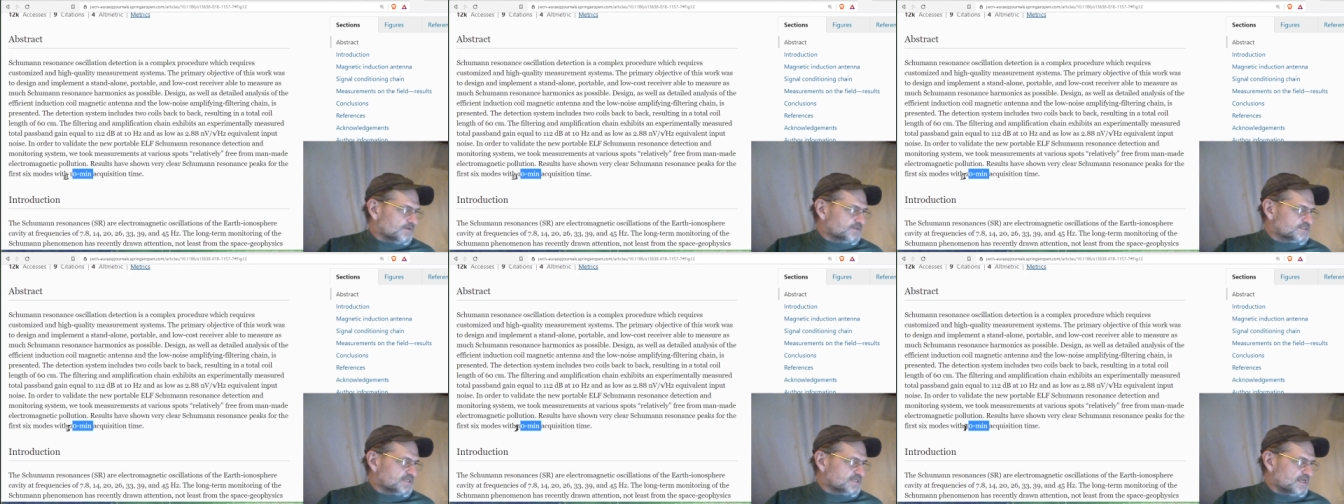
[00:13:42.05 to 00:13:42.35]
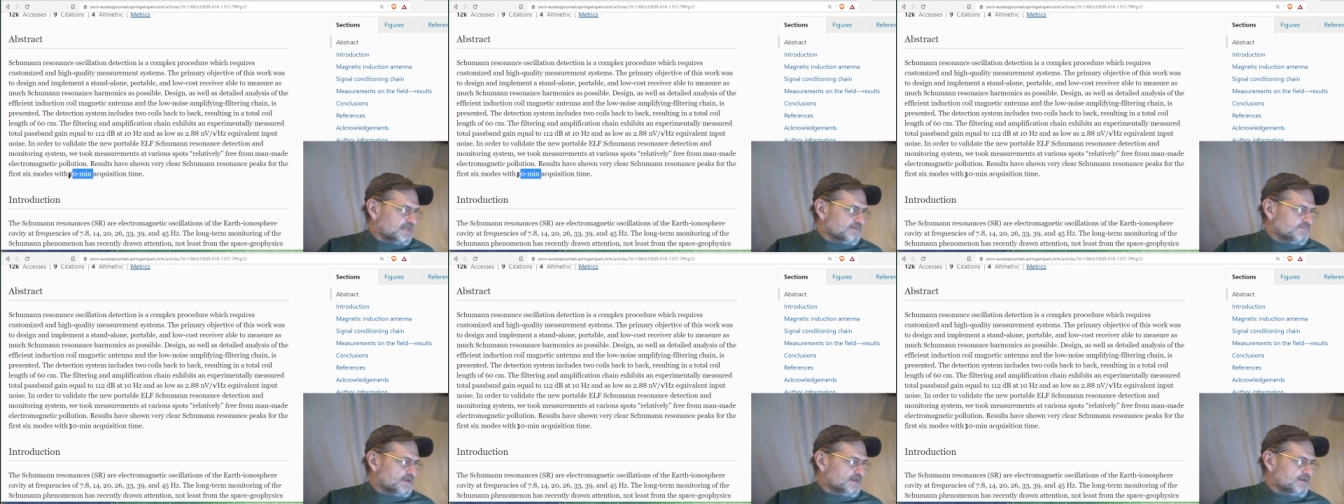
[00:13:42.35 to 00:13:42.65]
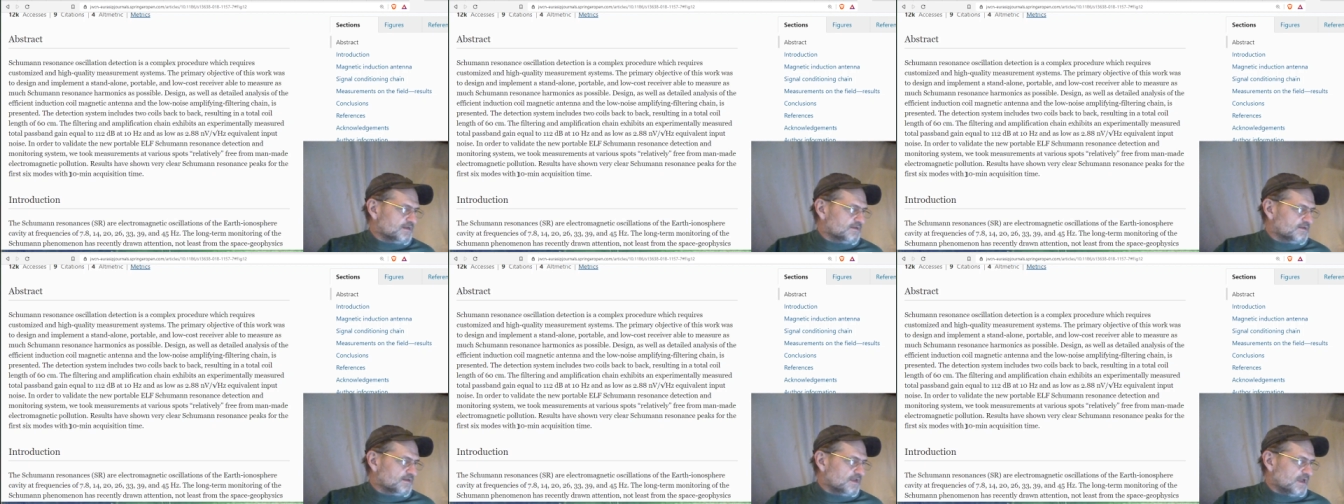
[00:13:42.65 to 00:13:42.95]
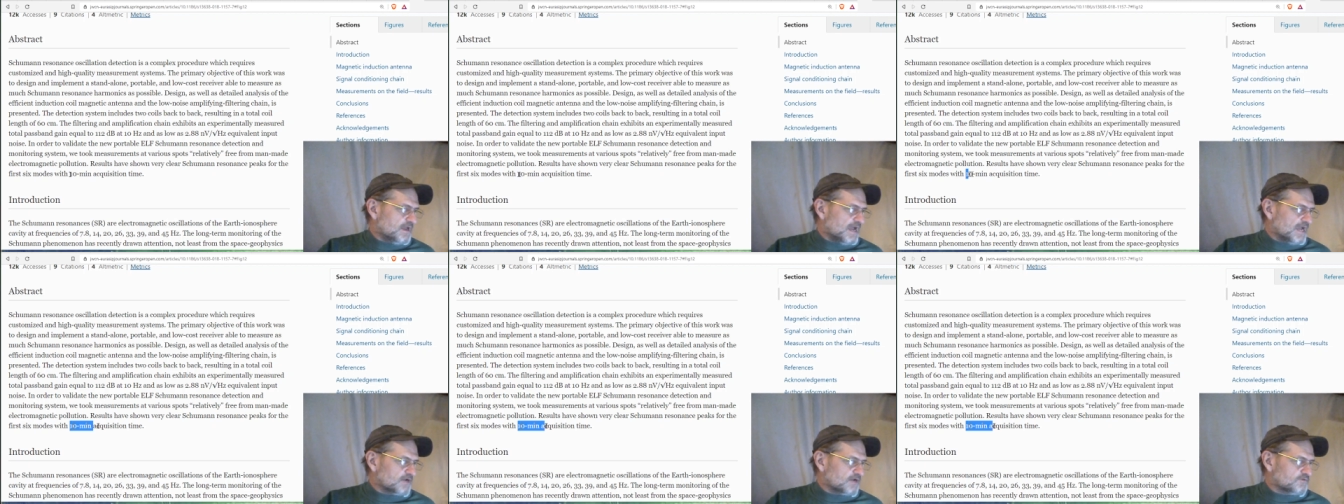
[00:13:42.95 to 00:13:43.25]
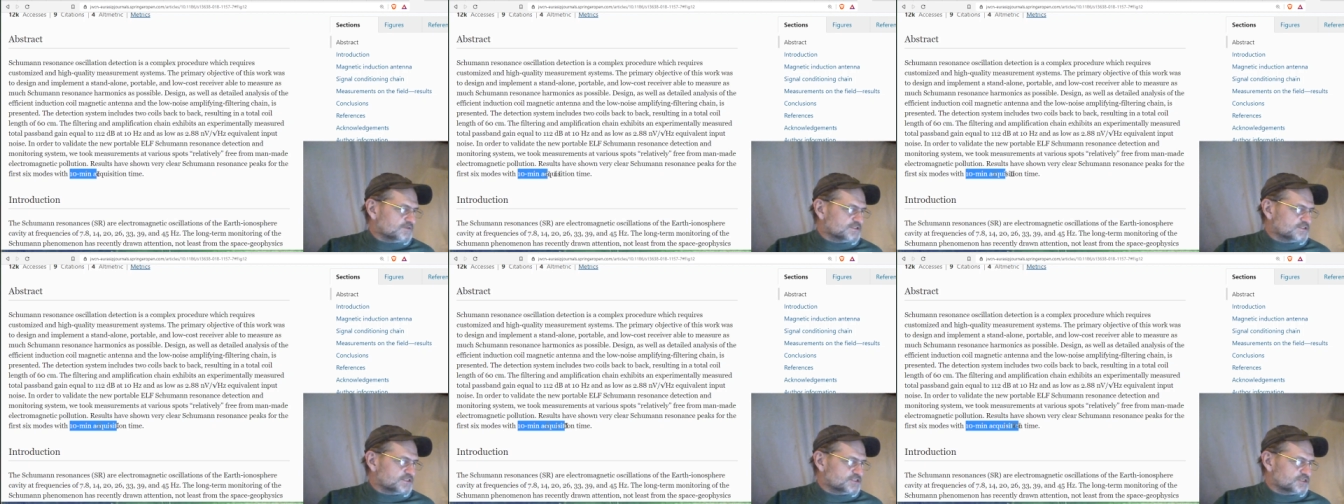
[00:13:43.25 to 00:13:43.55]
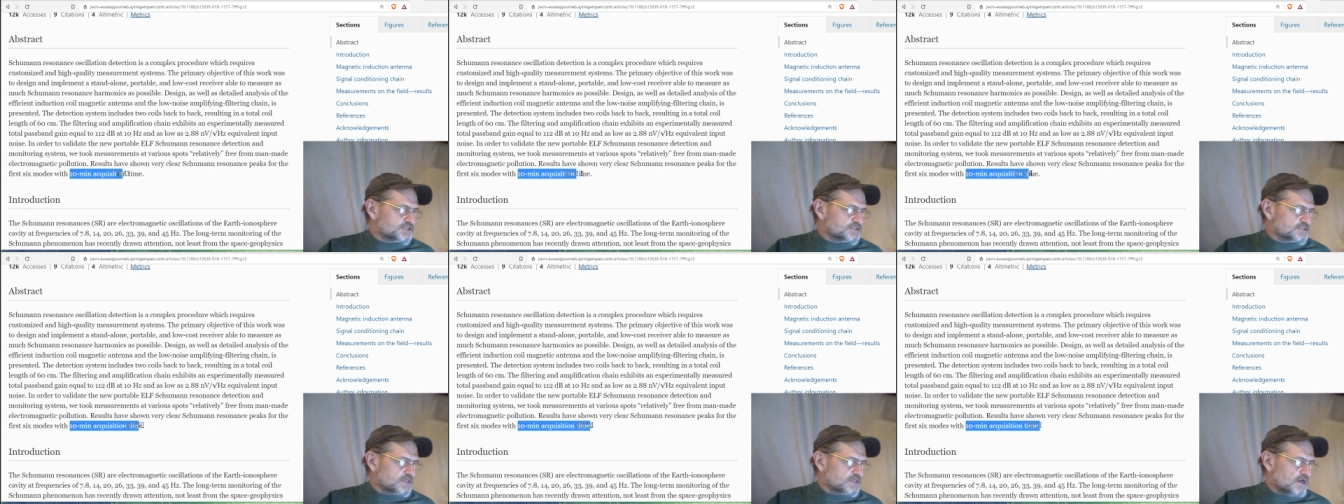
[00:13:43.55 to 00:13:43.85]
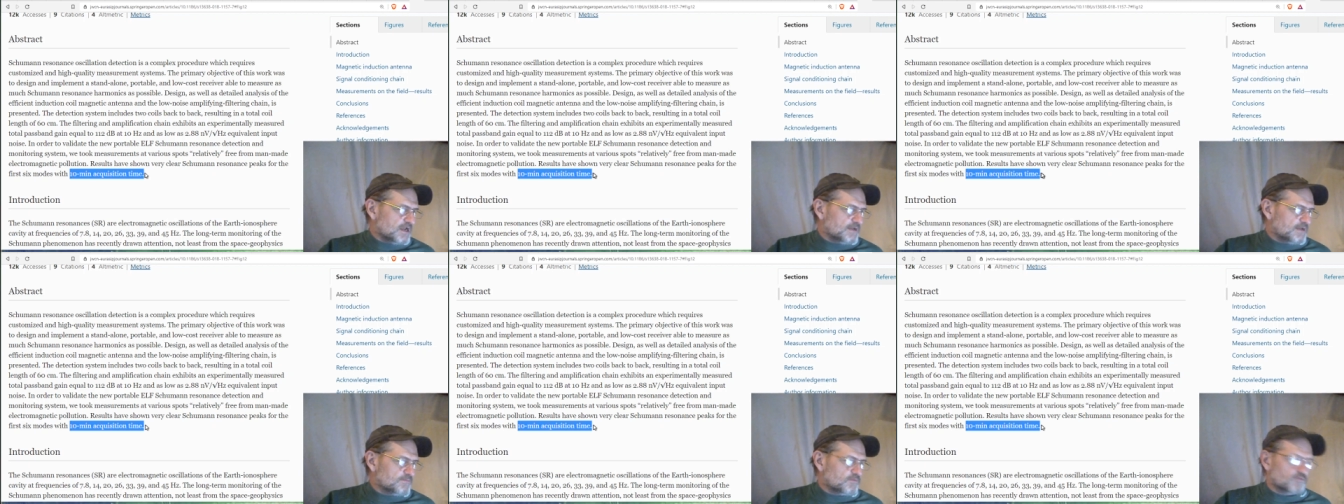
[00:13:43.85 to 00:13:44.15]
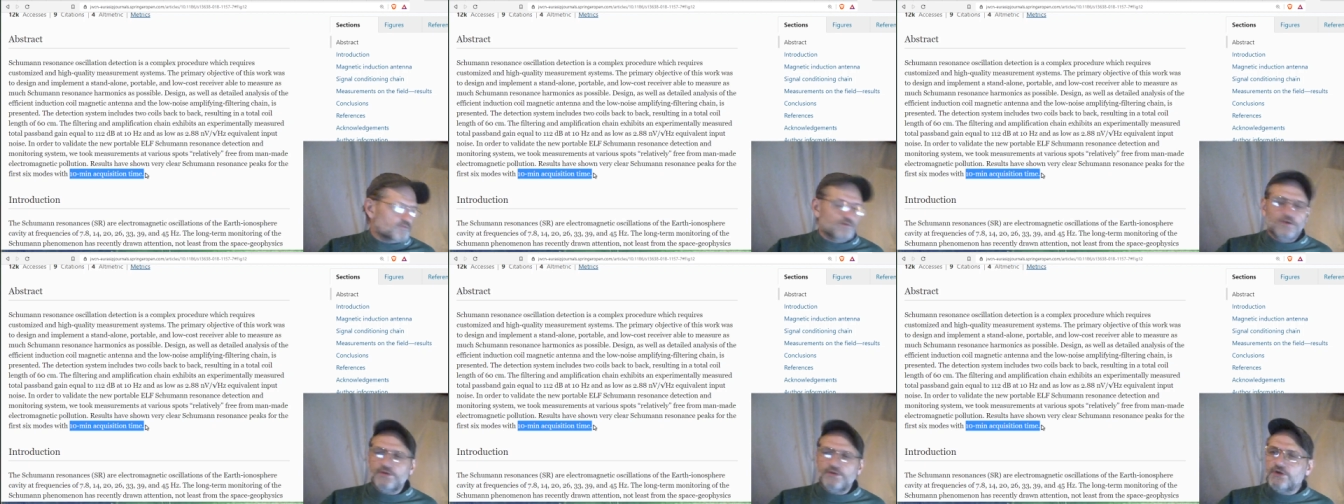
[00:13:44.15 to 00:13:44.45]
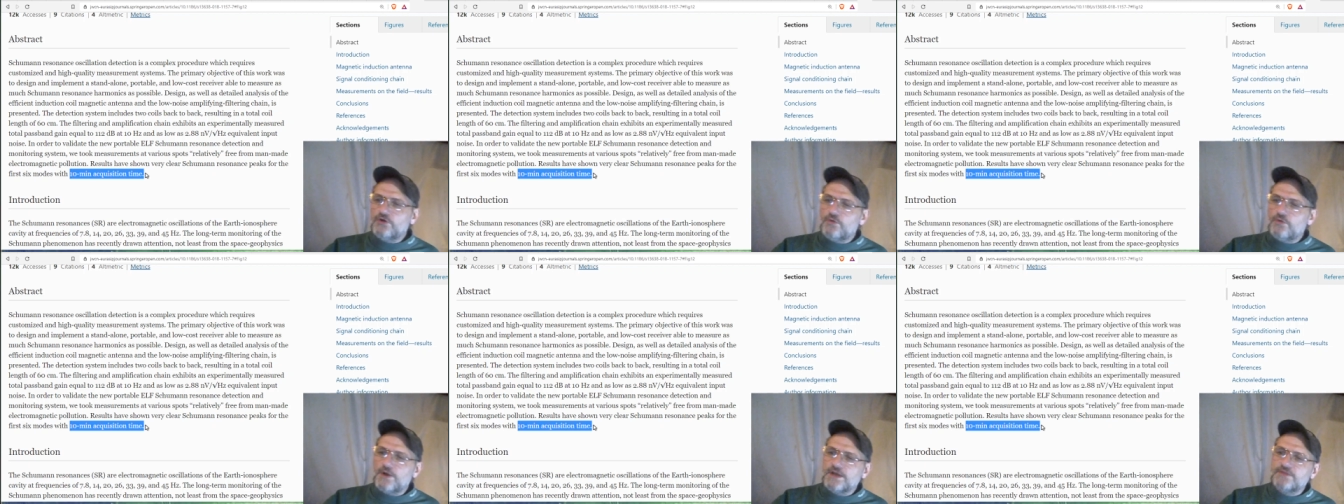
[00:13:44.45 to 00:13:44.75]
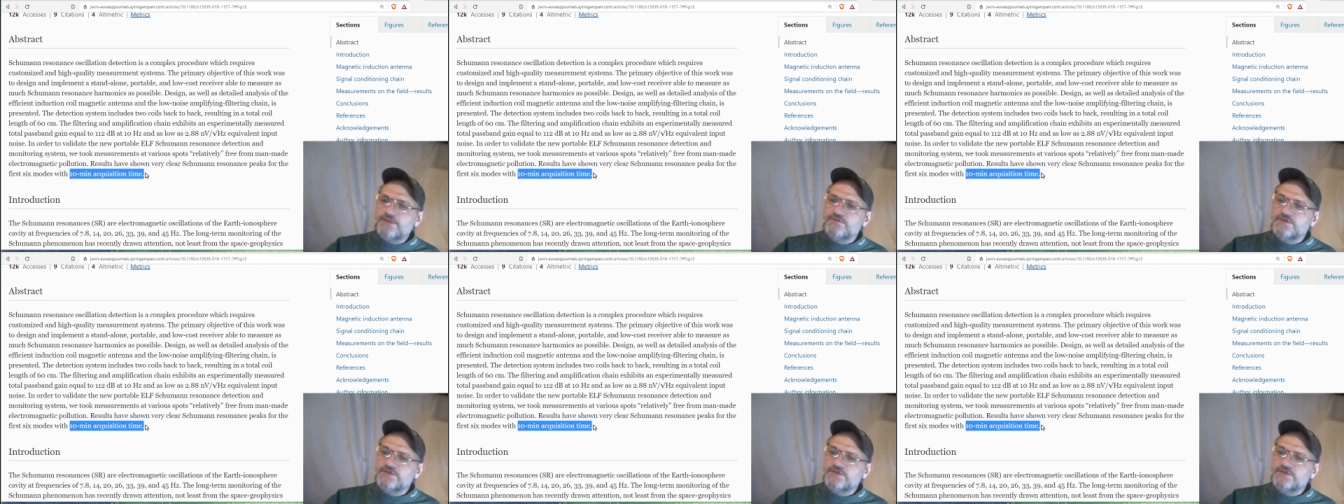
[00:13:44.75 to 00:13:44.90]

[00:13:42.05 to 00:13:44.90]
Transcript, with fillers: the 10 minute acquisition time really quick.